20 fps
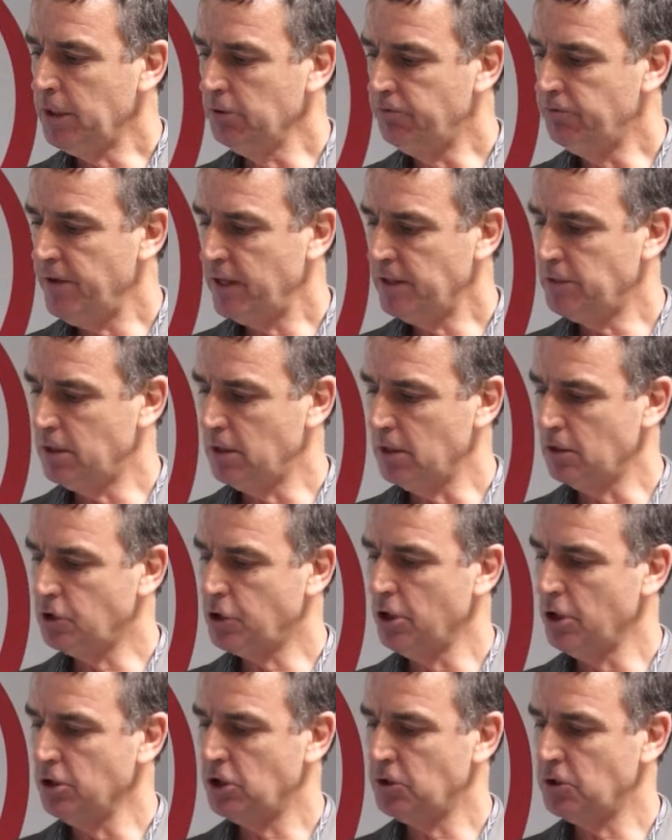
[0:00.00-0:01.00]
confess that the
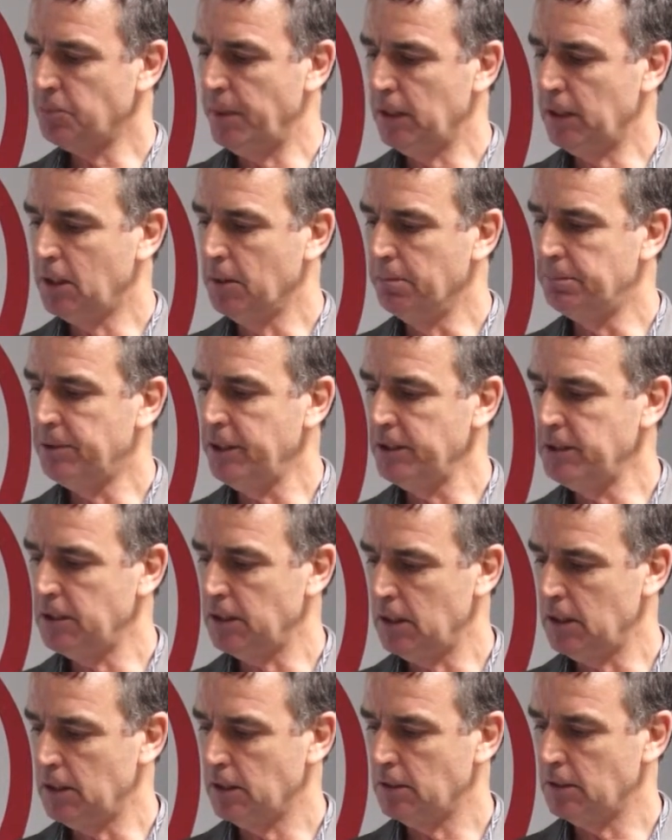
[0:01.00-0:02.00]
Church has been
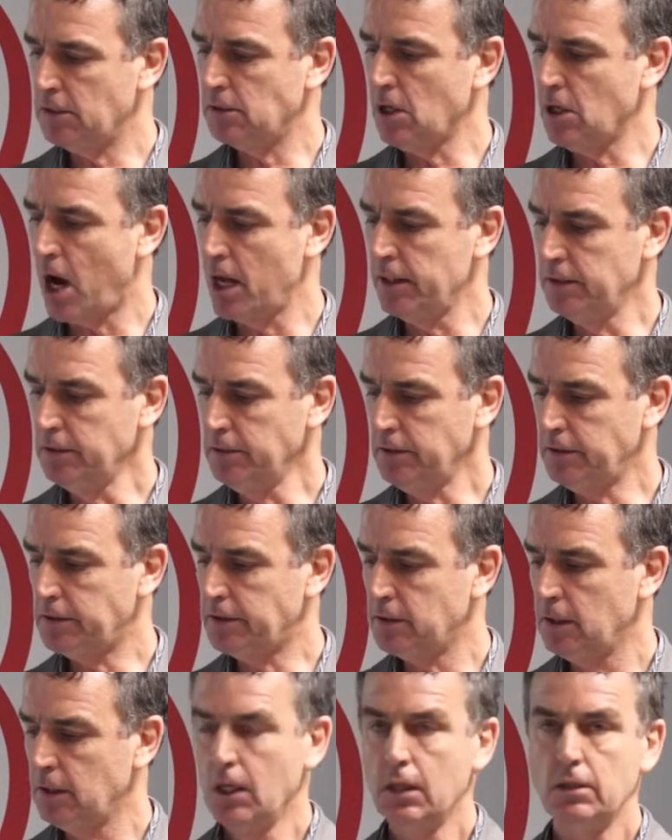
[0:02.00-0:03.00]
complicit in this
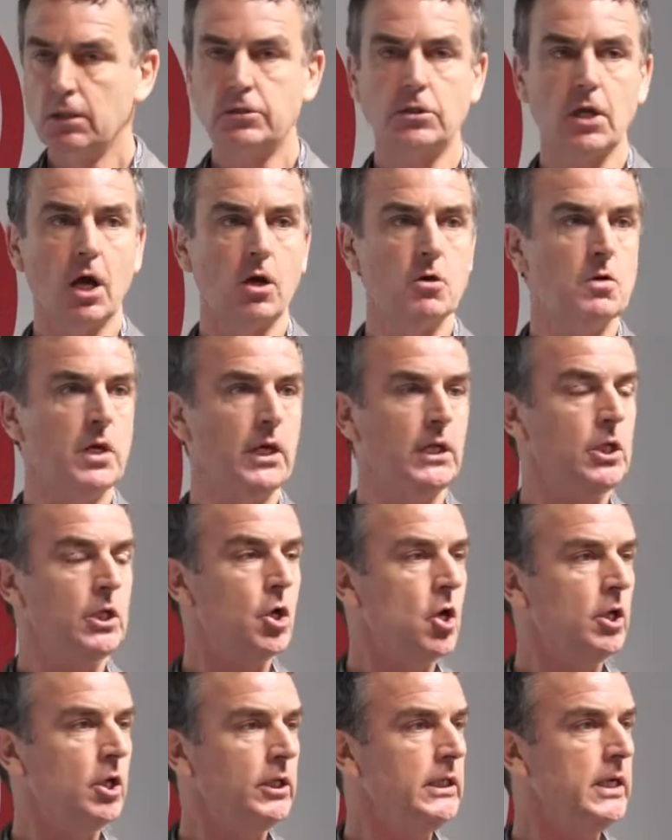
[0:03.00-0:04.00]
silence. So in
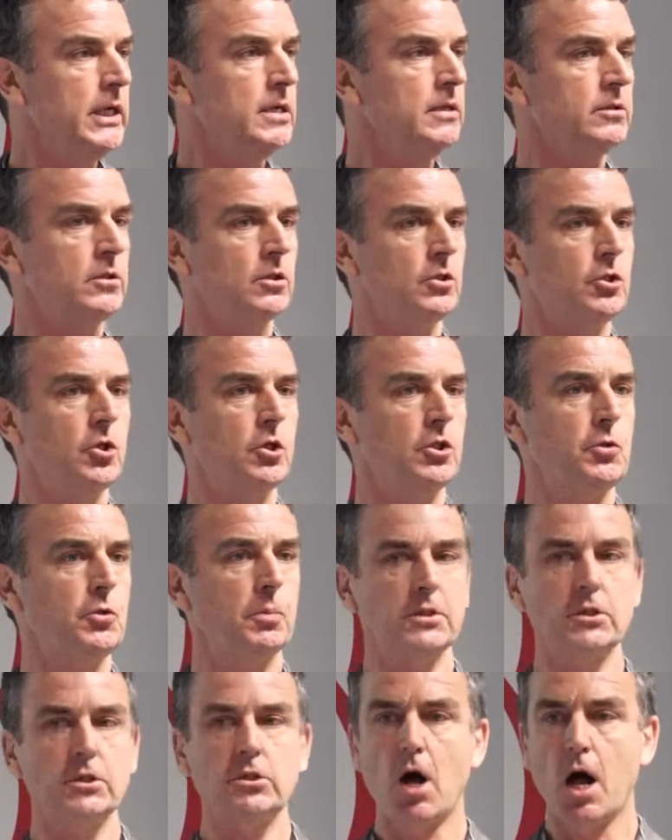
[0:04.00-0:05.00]
the early years, the Church
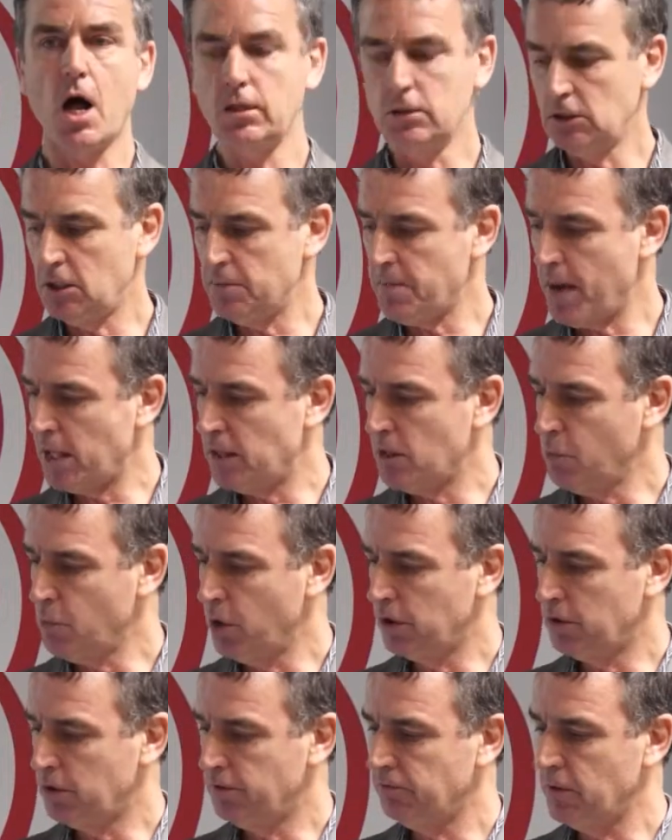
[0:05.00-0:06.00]
was silent about the
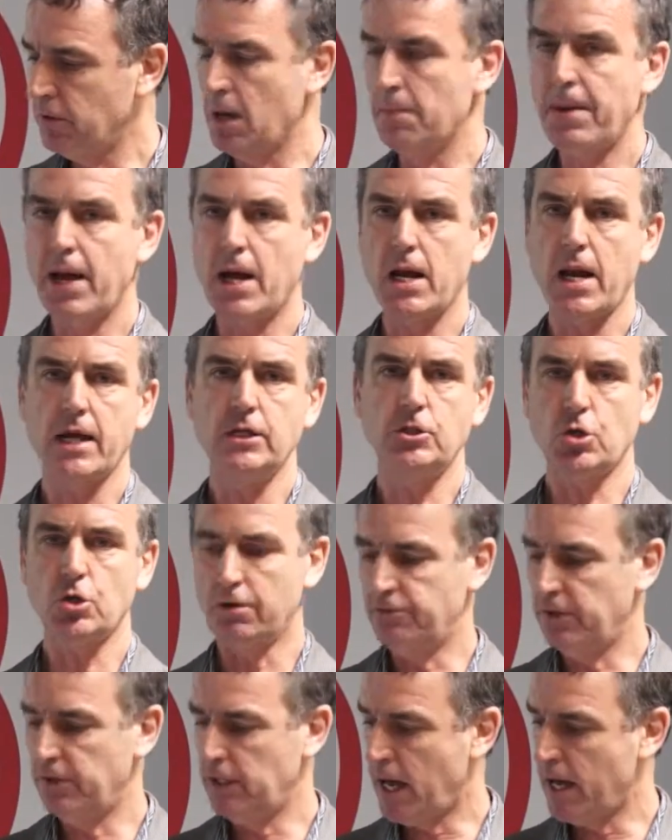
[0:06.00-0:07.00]
work about
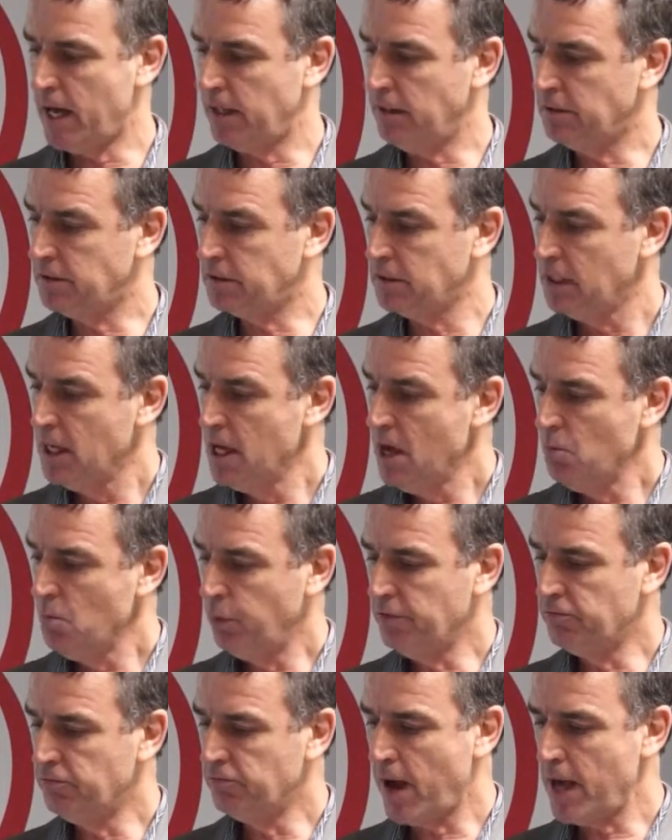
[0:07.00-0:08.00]
HIV/AIDS.
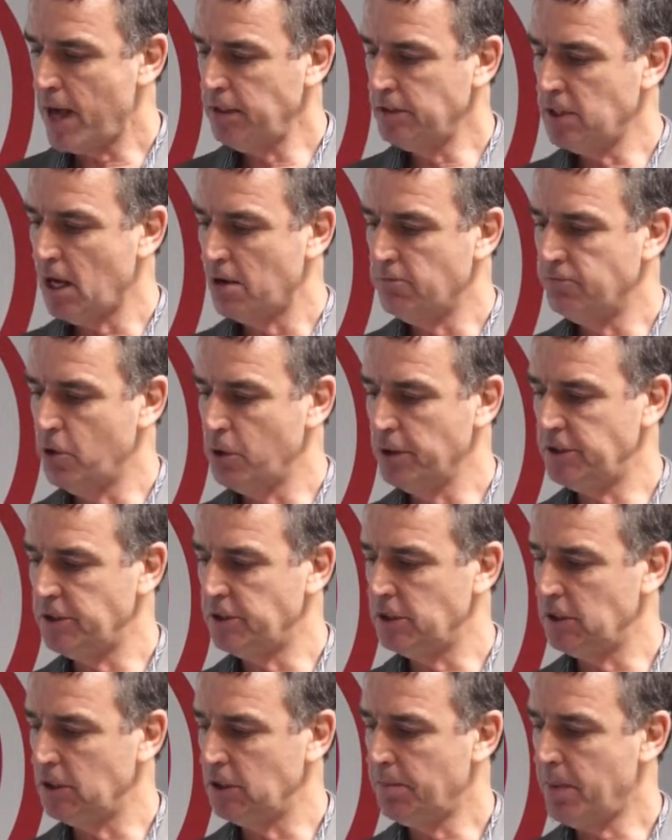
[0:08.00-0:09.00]
We've raised our
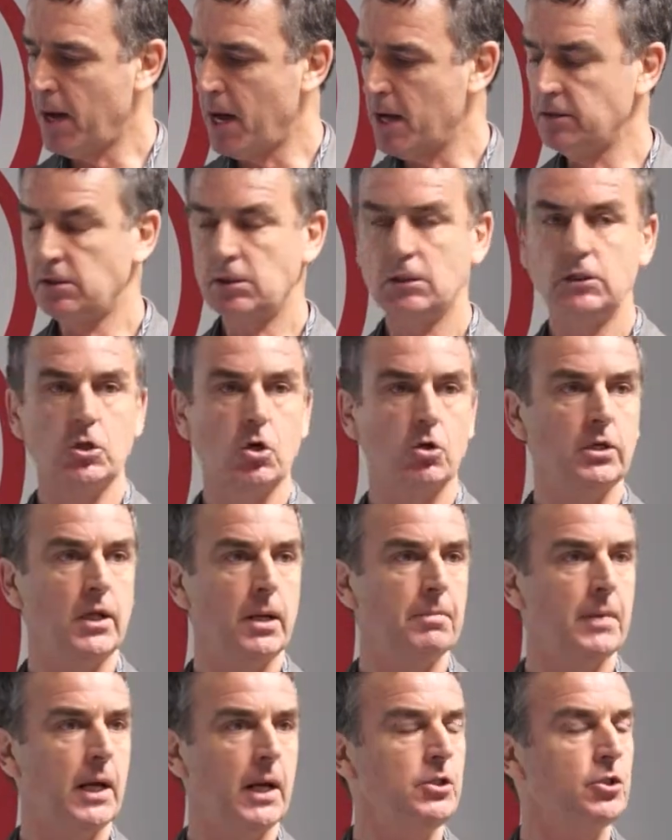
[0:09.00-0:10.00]
voices in the past in
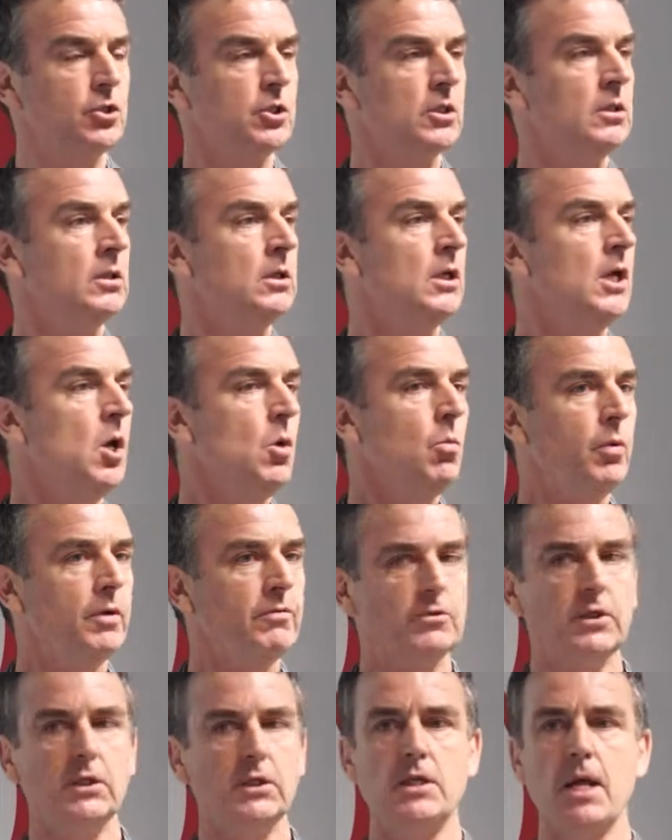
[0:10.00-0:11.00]
condemnation.
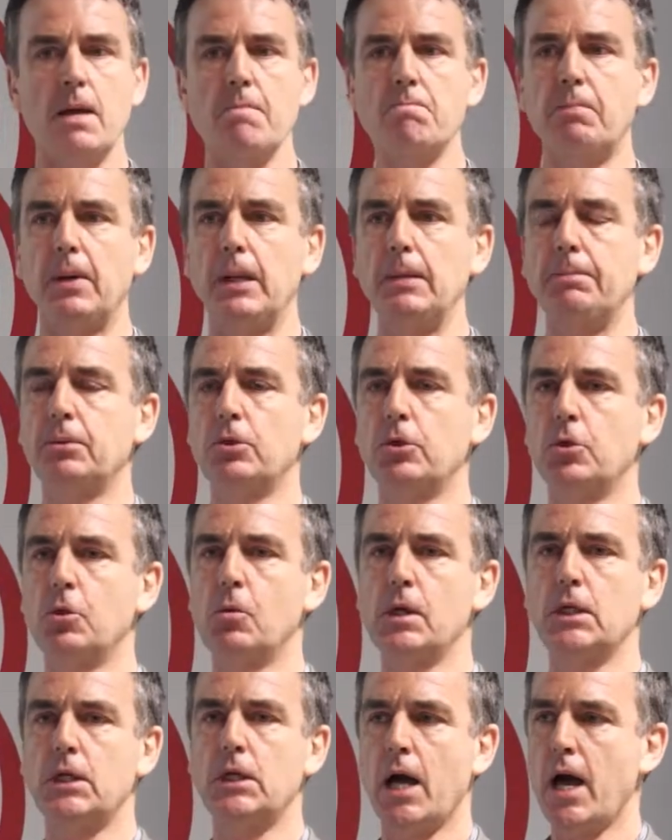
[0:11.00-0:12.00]
We've condemned people
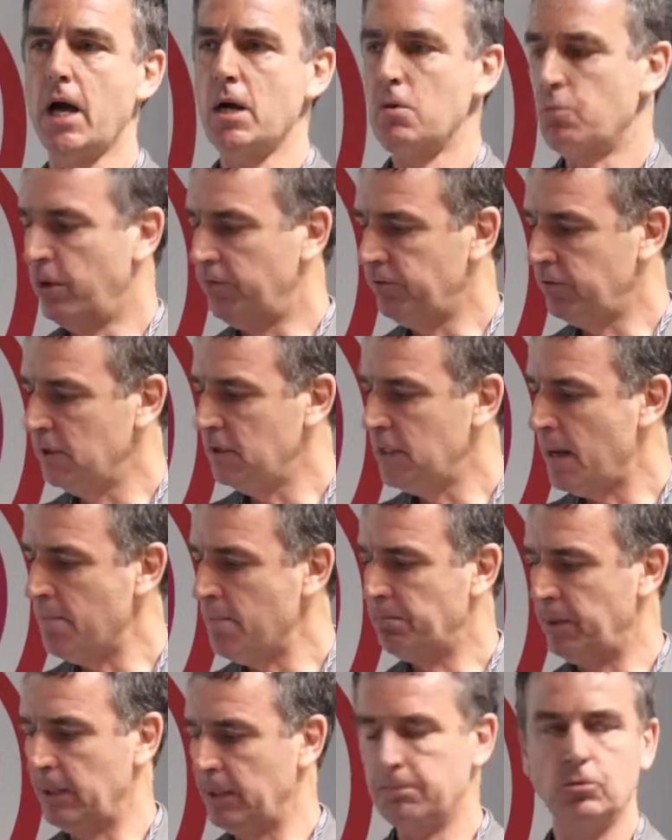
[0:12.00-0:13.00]
who are gay. We've
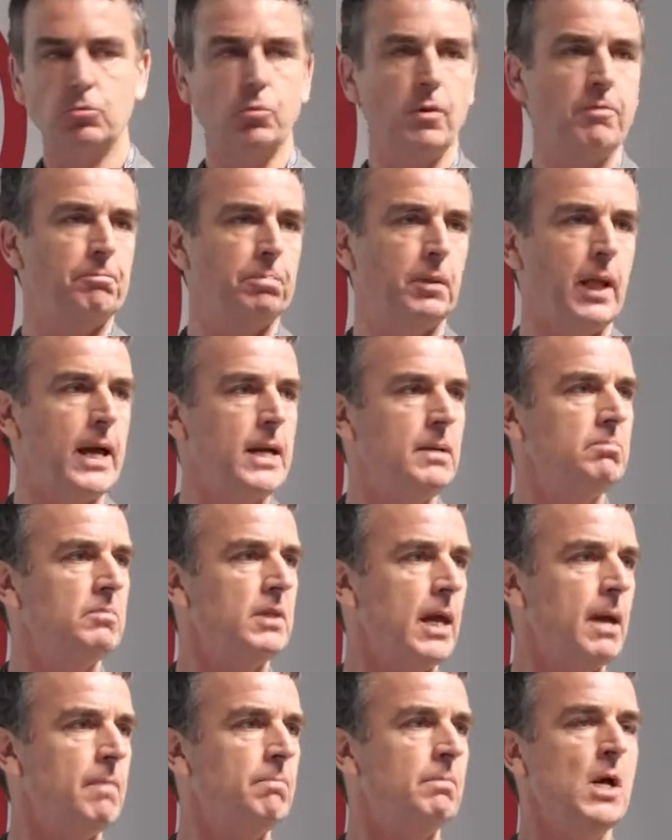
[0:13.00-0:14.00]
condemned people. We've
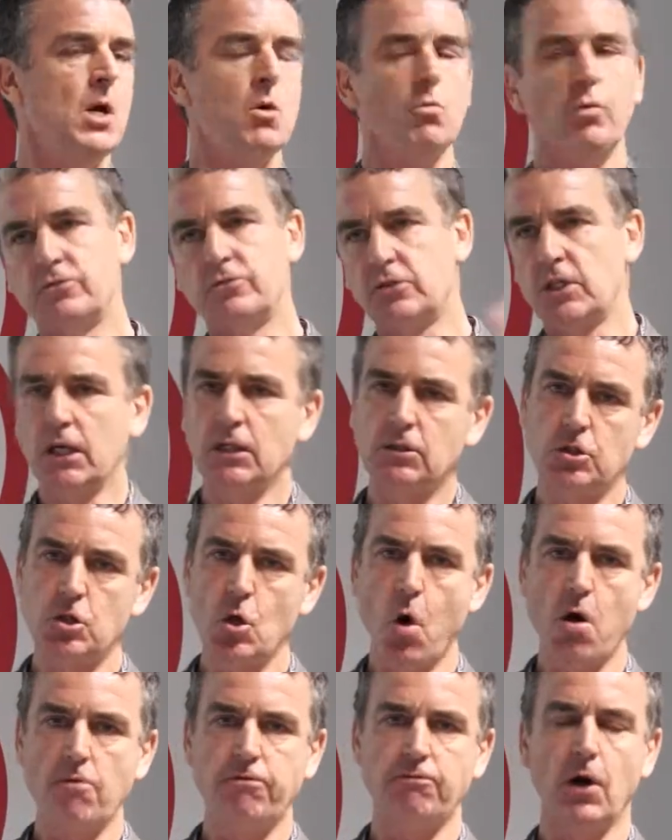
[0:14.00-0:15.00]
blamed them. We've said it's
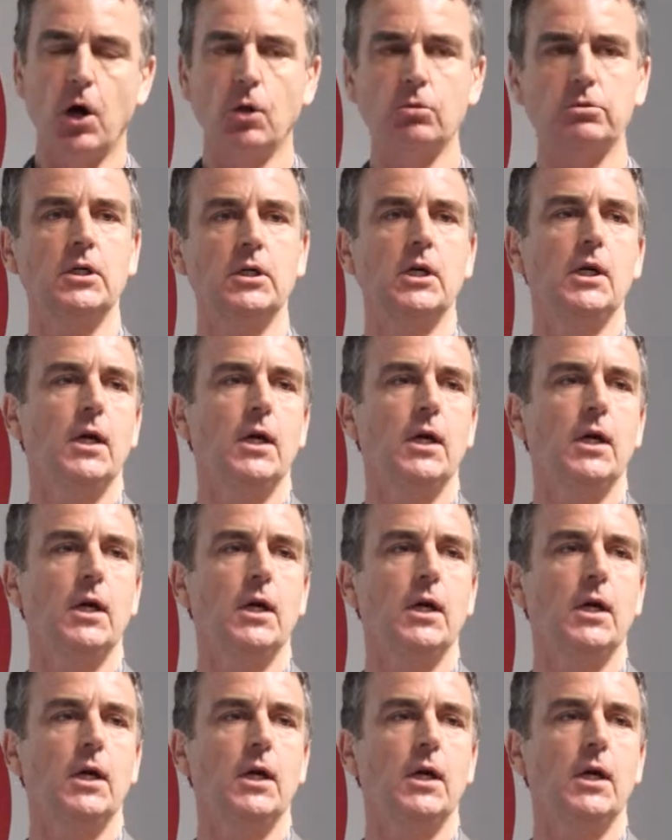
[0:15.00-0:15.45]
your fault.